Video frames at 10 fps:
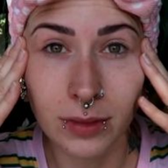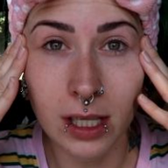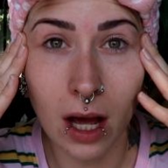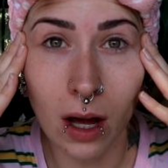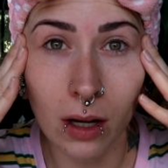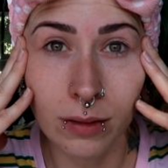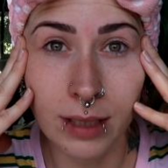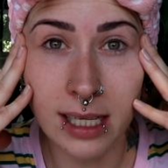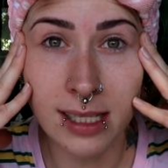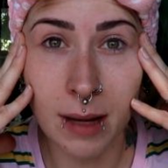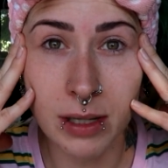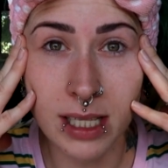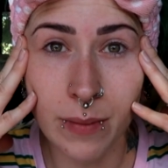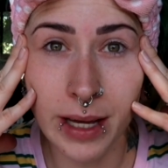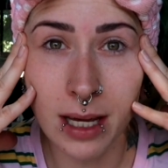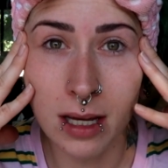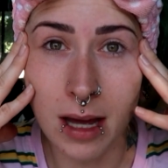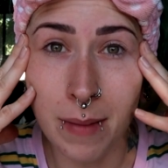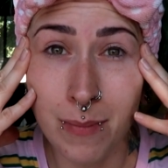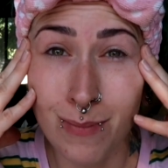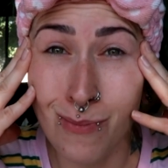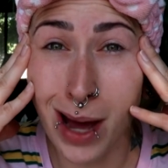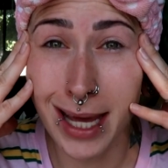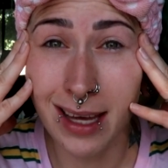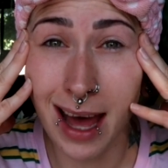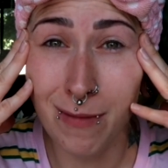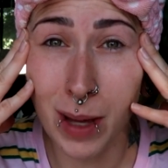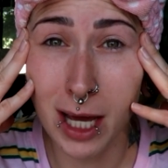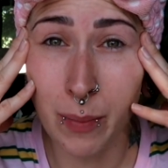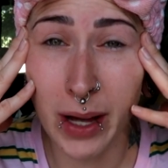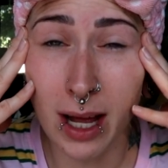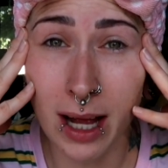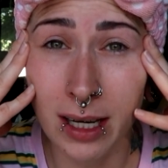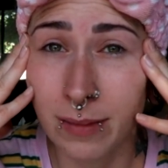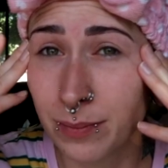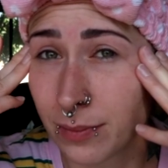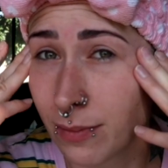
So next time you see me, I might have makeup on.